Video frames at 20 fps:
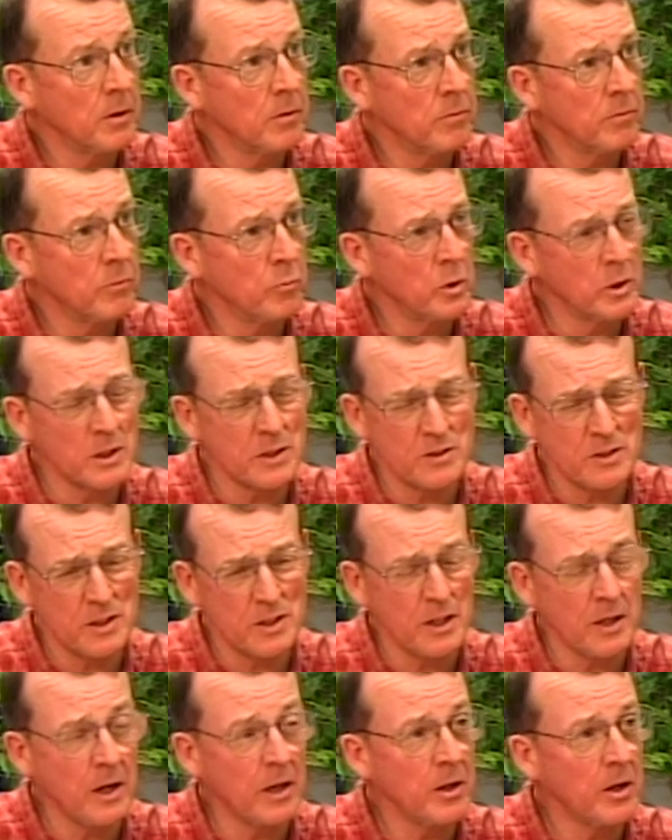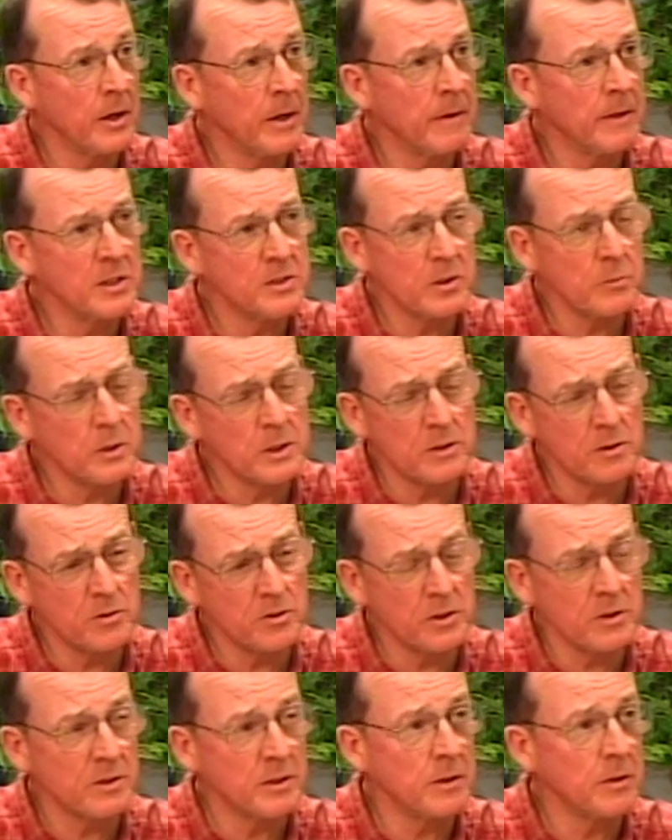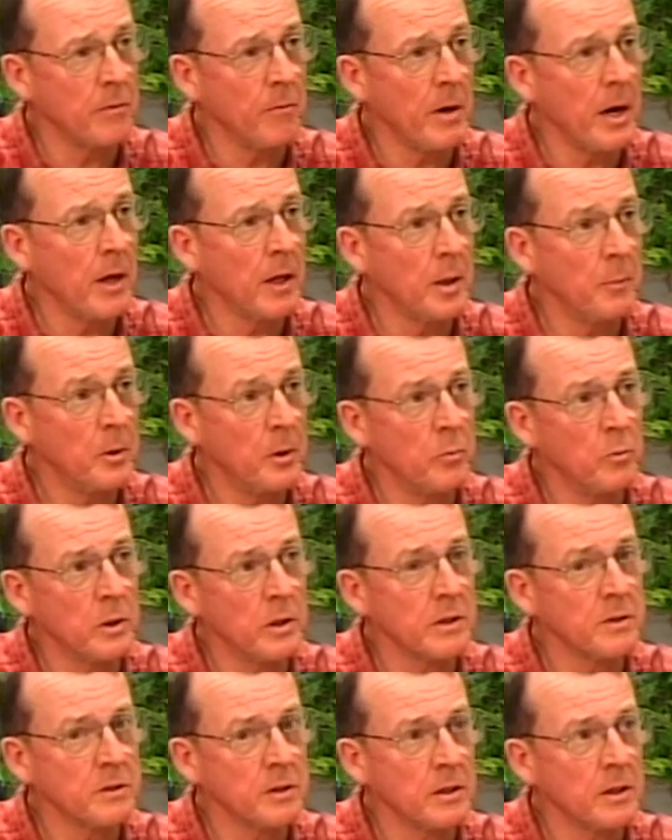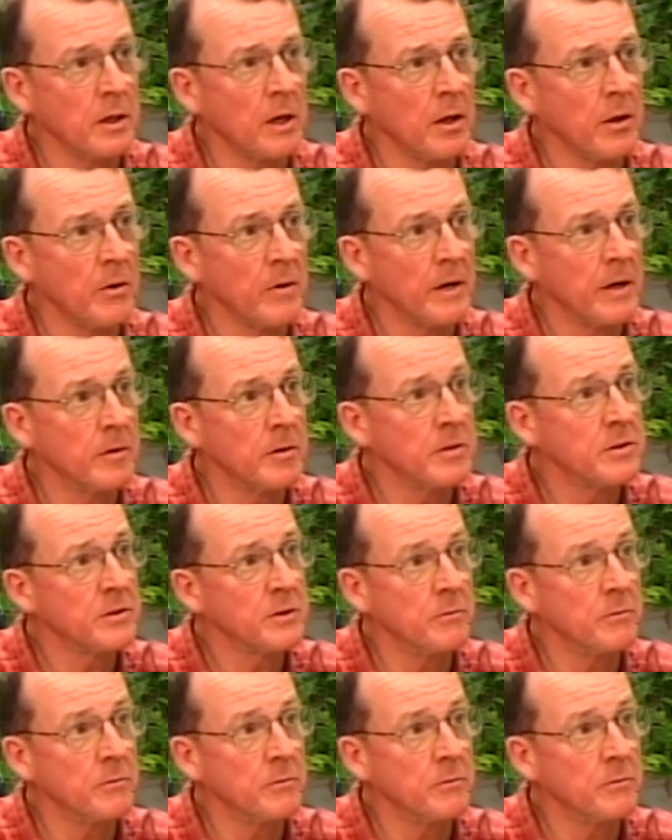Williston and other areas. It wasn't just in the valley, but Williston and other areas.